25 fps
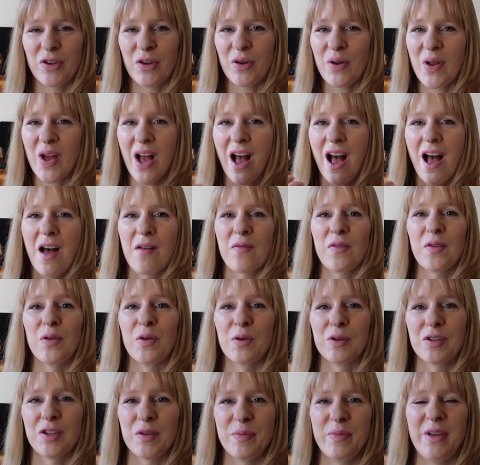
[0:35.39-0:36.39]
So you have an
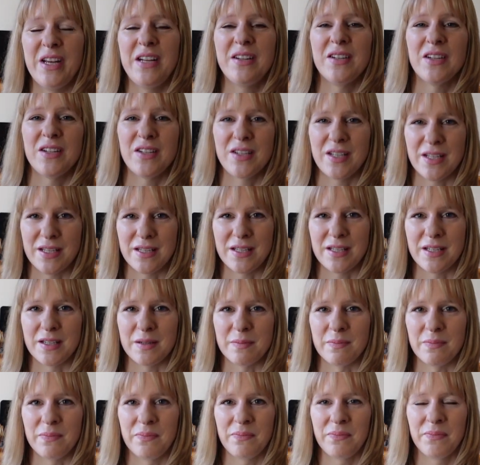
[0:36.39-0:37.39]
automated
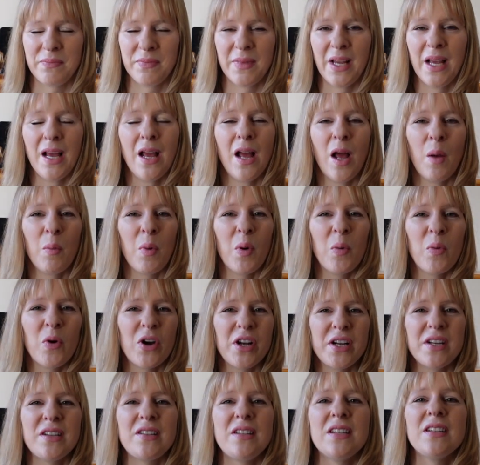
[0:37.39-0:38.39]
system. But
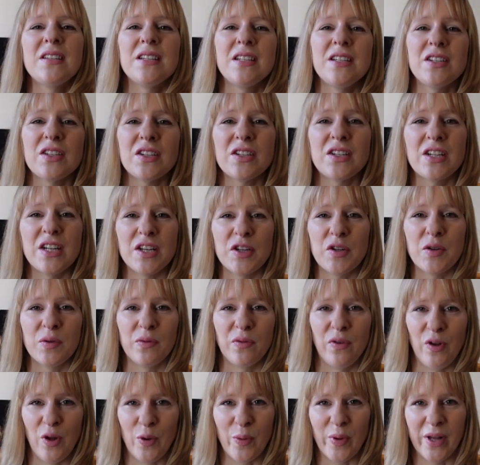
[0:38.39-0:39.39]
what is this
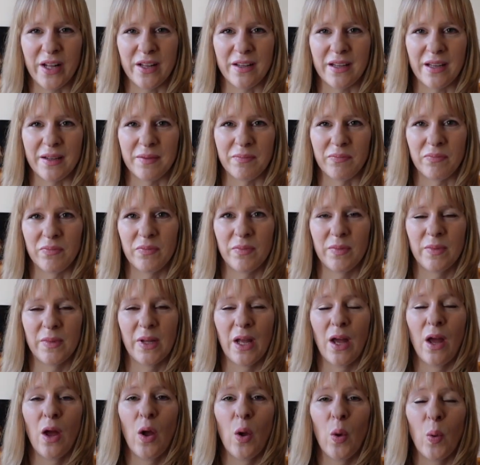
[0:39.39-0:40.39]
interstitial fluid then?
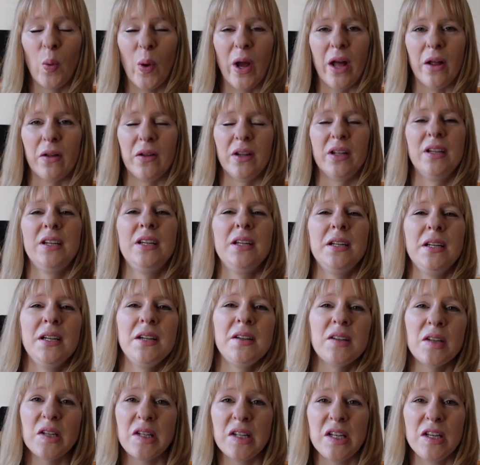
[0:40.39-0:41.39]
Well,
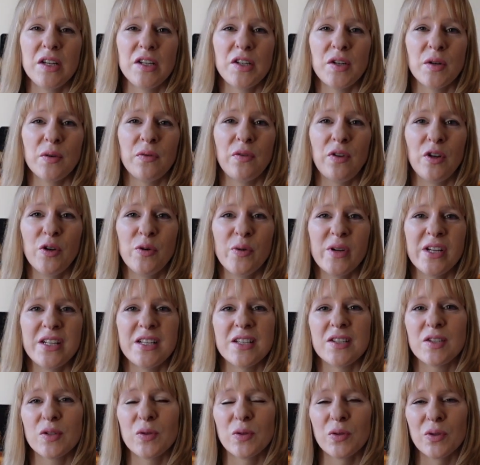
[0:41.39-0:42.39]
interstitial
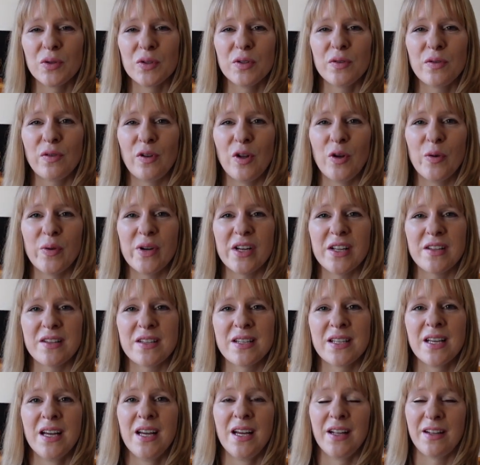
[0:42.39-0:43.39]
fluid is all the
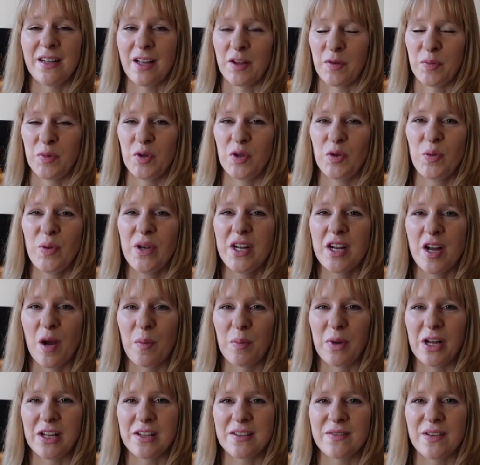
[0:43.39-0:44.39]
fluids that's between
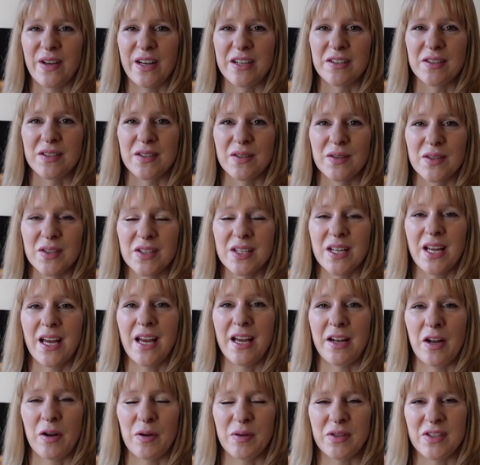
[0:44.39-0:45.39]
our blood vessels
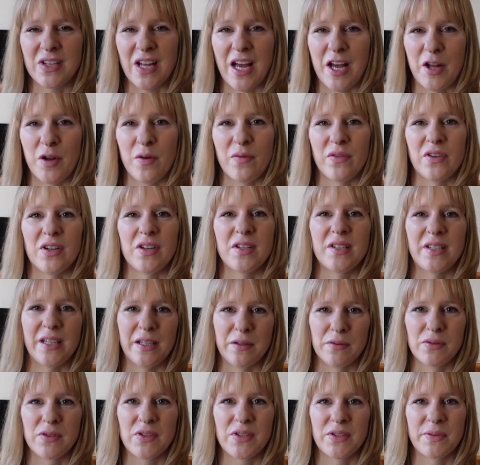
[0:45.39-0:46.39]
and outside of
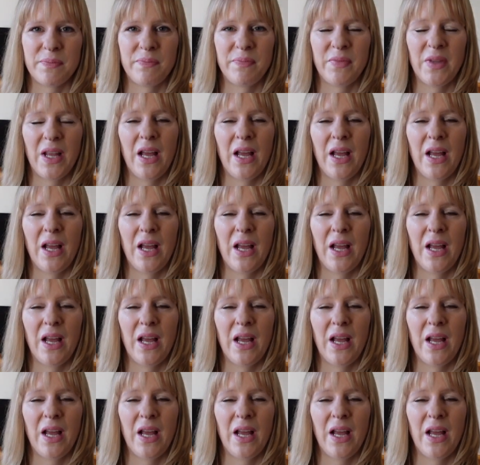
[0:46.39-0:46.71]
ourselves.